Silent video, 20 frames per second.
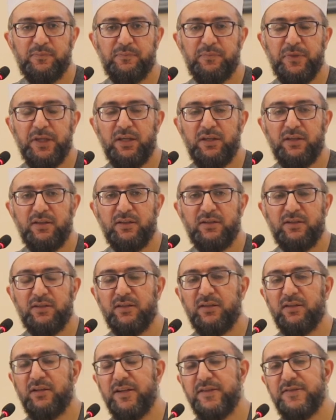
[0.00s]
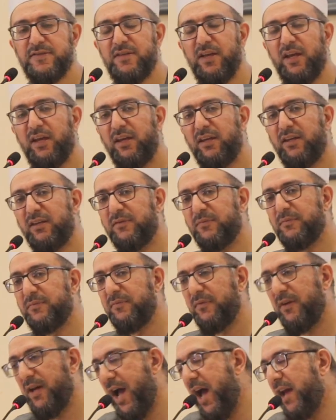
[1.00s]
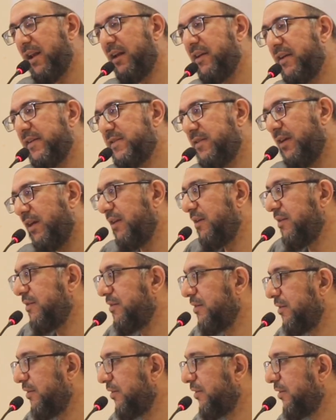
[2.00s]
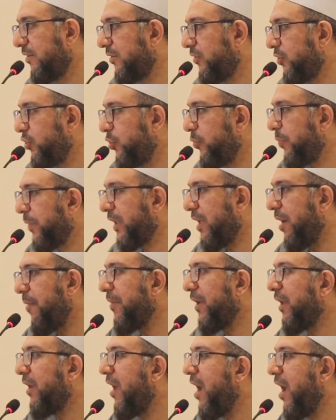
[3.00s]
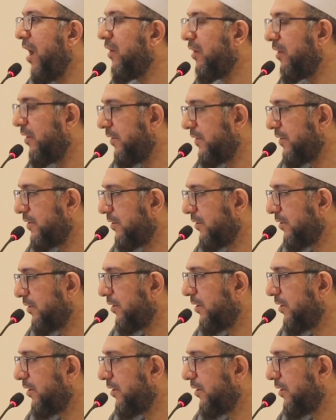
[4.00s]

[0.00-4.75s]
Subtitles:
being, let's say, adolescent to becoming an adult,